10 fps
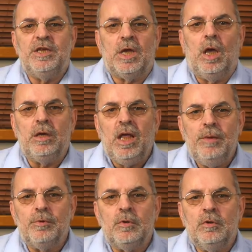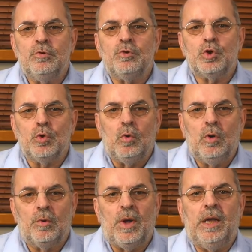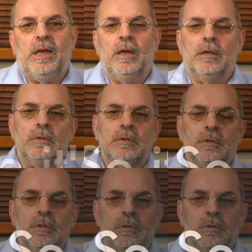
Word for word: is unable to saw right angles.